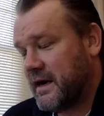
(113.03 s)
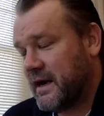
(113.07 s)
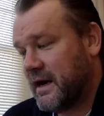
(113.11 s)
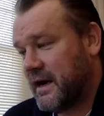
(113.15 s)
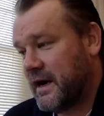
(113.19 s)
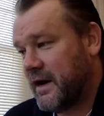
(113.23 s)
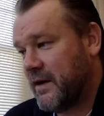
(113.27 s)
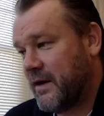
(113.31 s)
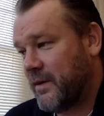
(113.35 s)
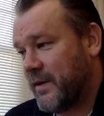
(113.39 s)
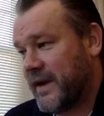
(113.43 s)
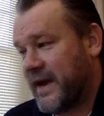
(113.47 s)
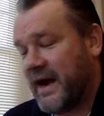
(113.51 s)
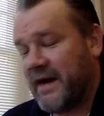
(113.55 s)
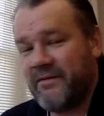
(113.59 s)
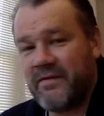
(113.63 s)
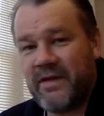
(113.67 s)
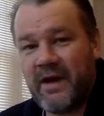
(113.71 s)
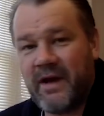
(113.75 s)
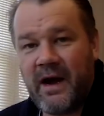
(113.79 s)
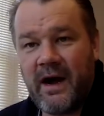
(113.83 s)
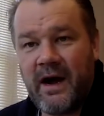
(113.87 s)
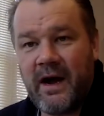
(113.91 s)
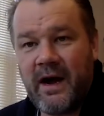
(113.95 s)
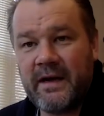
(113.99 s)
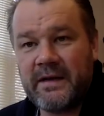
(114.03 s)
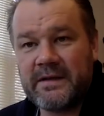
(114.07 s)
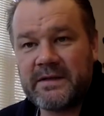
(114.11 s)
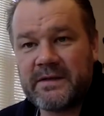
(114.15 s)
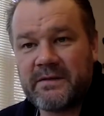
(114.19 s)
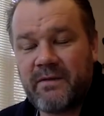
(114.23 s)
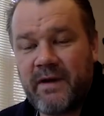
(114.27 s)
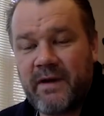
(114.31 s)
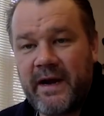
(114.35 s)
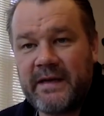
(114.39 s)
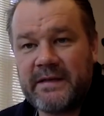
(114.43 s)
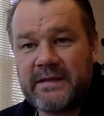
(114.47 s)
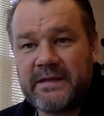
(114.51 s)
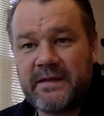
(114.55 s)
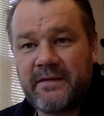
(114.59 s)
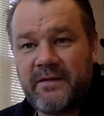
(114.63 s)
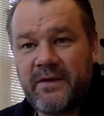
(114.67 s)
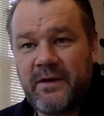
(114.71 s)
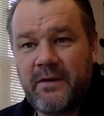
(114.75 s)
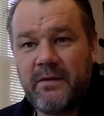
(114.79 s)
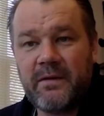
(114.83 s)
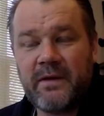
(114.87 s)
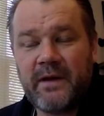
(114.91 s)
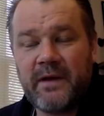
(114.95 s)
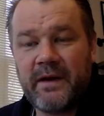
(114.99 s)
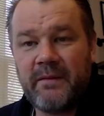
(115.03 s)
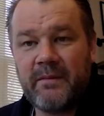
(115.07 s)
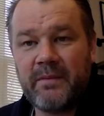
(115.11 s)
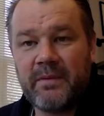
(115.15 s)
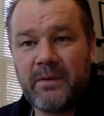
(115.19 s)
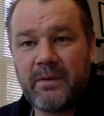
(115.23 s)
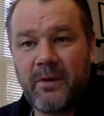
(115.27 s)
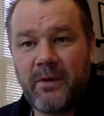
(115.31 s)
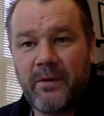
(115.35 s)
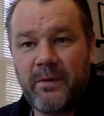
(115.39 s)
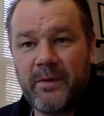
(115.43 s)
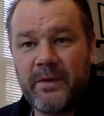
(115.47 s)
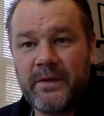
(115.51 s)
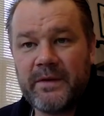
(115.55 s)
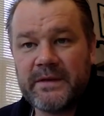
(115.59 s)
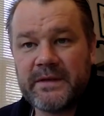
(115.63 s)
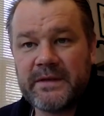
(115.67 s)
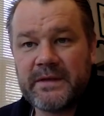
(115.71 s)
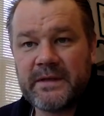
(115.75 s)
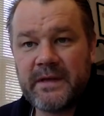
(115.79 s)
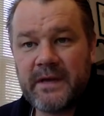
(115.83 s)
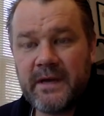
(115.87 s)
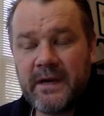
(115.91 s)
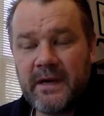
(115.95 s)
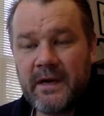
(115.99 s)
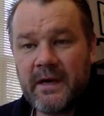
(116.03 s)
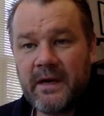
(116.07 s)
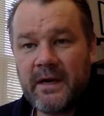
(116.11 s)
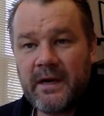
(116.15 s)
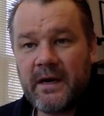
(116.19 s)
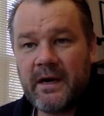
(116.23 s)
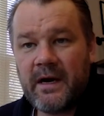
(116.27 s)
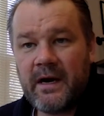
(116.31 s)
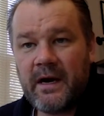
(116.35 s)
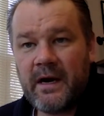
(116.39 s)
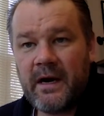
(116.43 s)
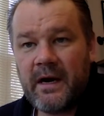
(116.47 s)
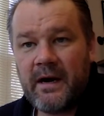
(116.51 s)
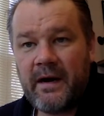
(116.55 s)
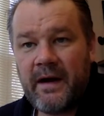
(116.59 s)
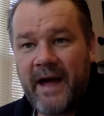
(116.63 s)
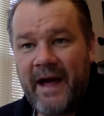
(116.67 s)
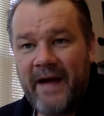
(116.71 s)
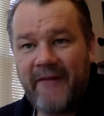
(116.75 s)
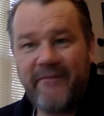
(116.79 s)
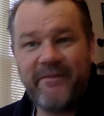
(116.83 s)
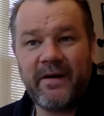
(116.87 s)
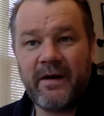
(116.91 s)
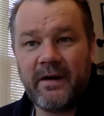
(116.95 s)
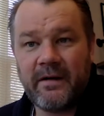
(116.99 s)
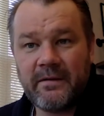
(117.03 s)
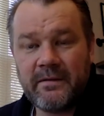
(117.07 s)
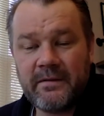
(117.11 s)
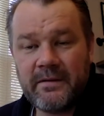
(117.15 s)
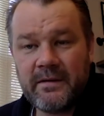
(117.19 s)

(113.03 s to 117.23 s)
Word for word: uh, we have the highest rates of youth unemployment uh, ever.